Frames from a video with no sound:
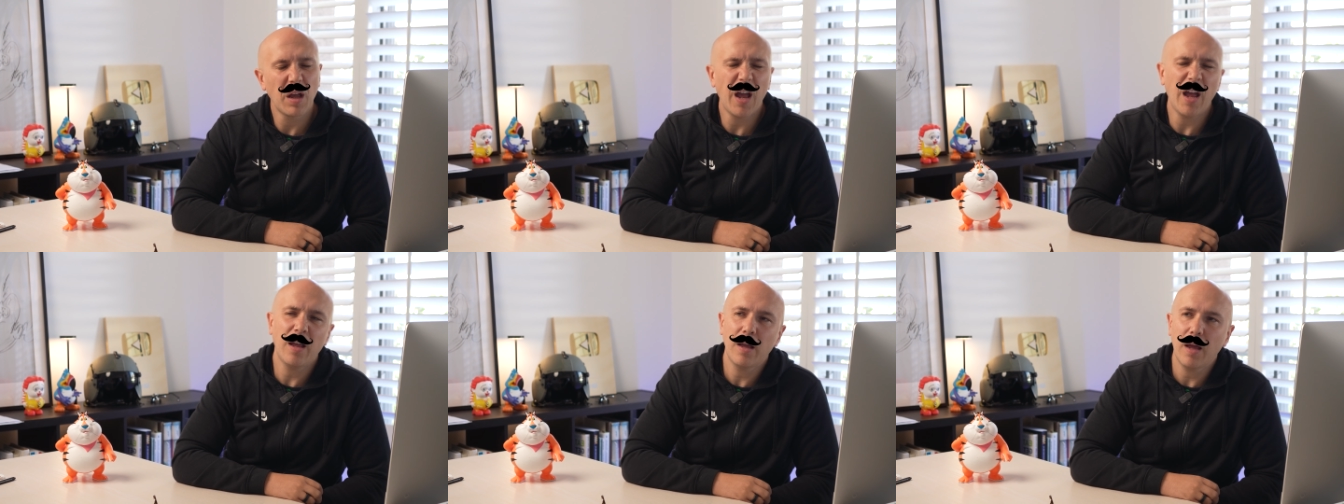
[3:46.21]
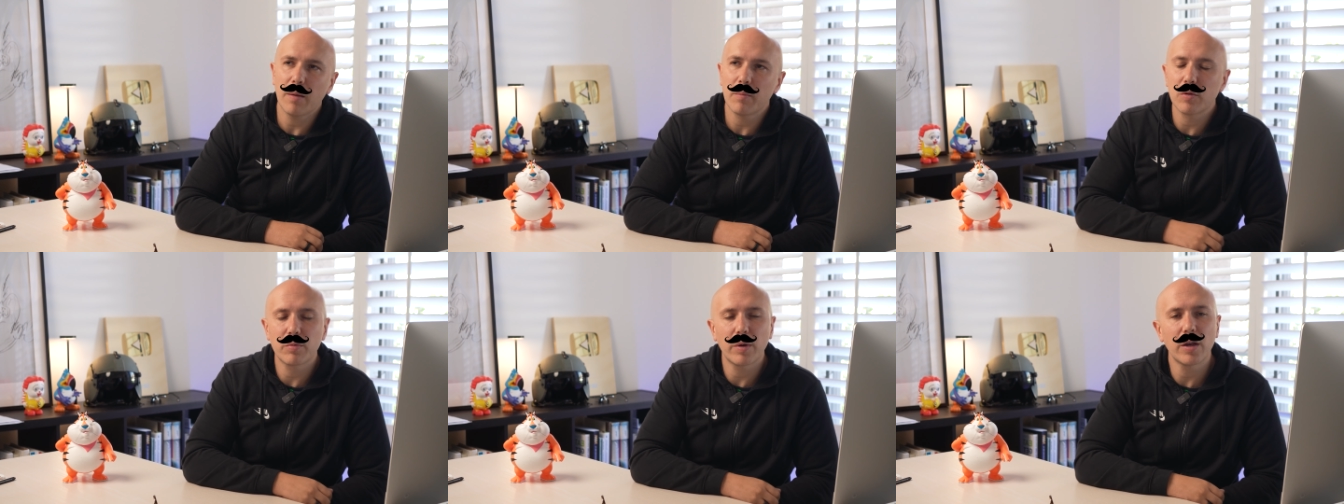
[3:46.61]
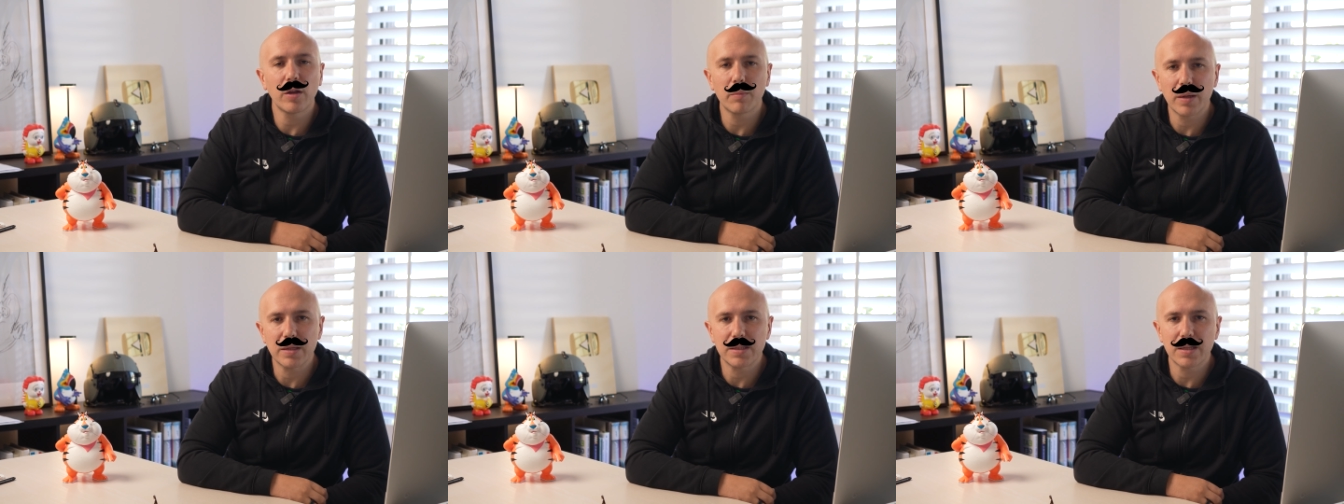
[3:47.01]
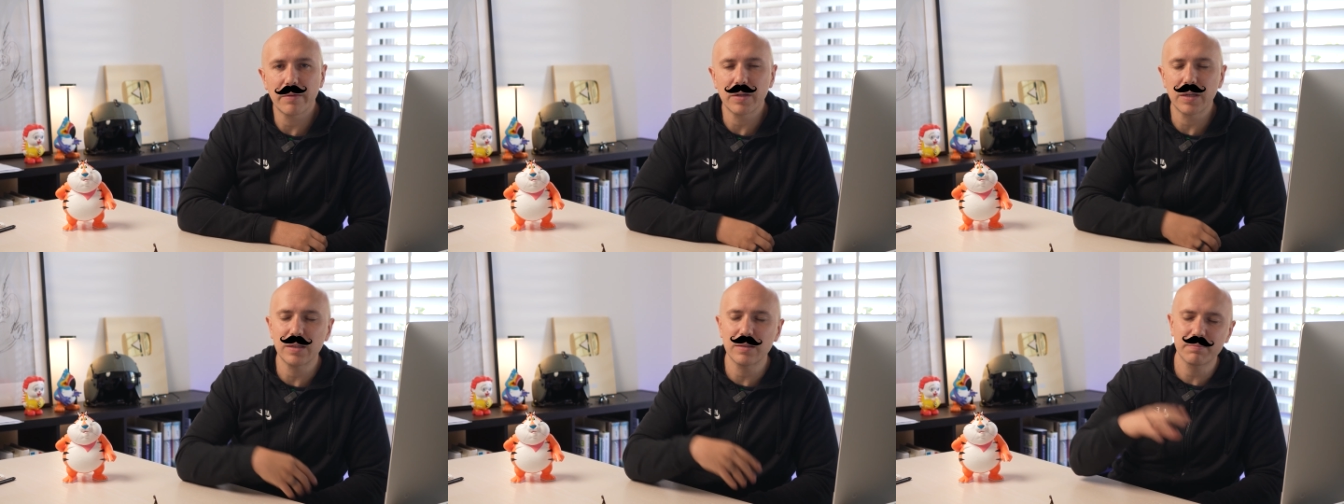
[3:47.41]
ah, I'm already in my
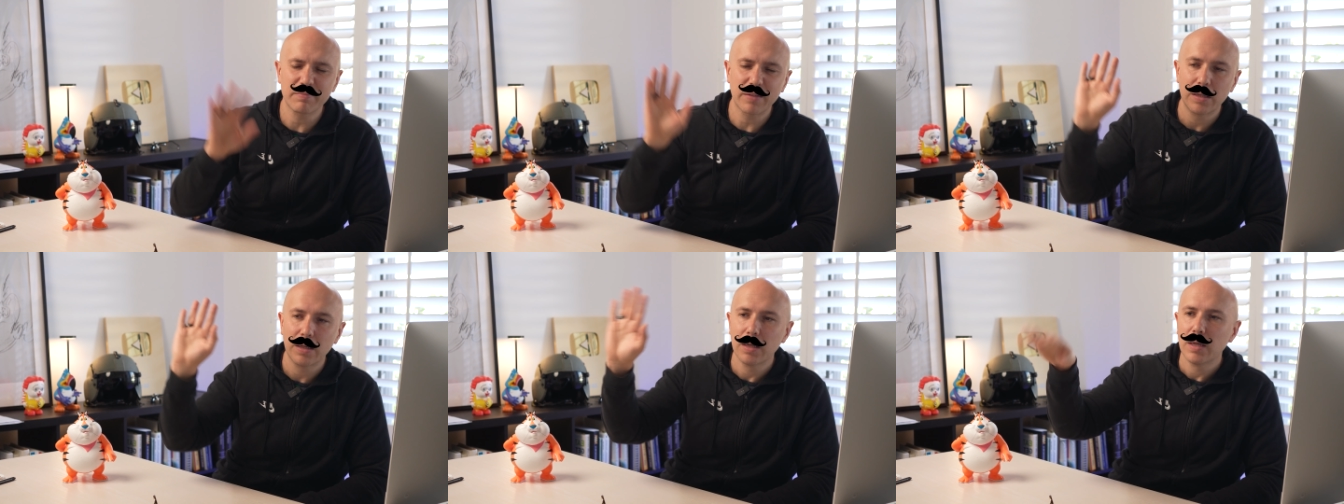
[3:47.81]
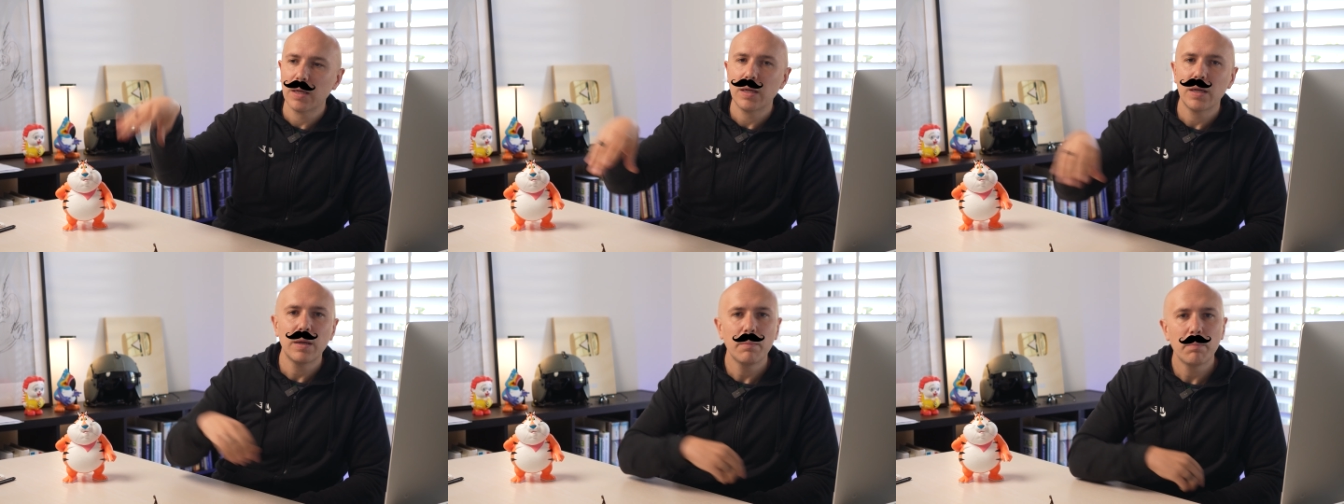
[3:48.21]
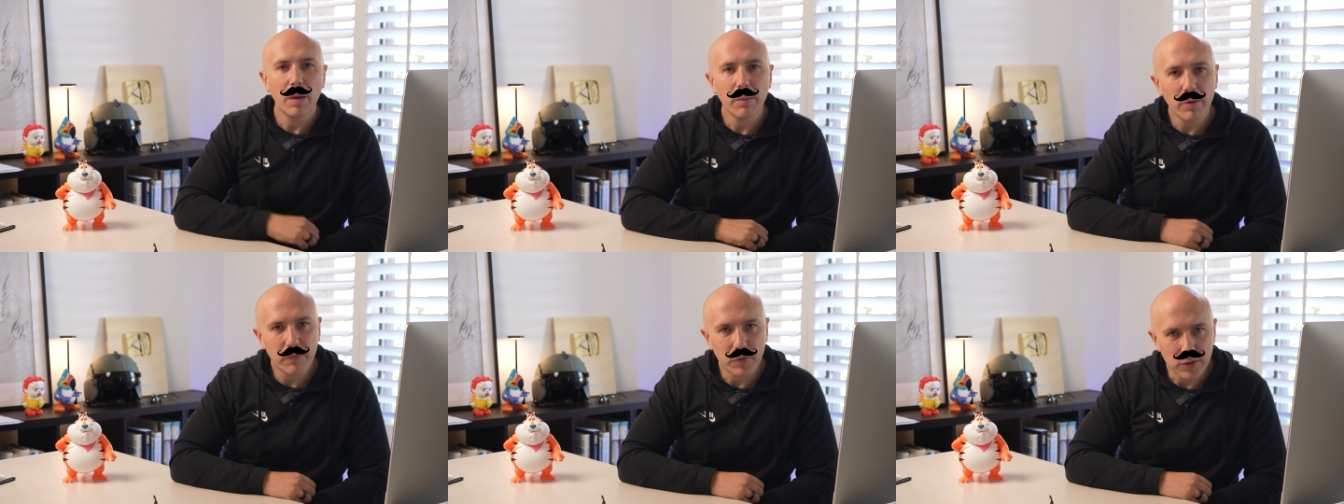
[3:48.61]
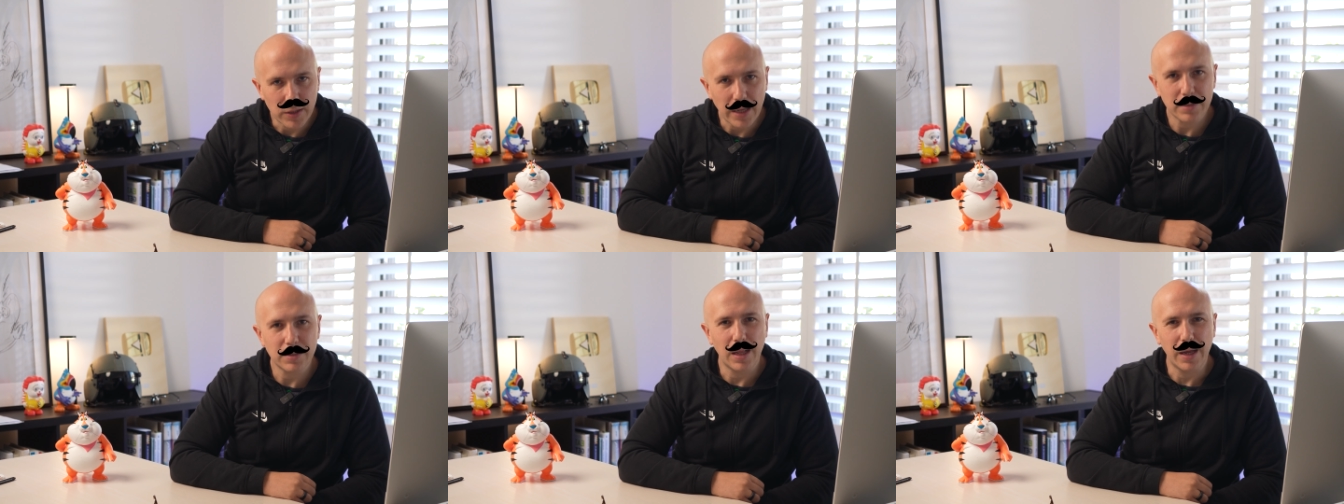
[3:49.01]
seventies. Maybe for next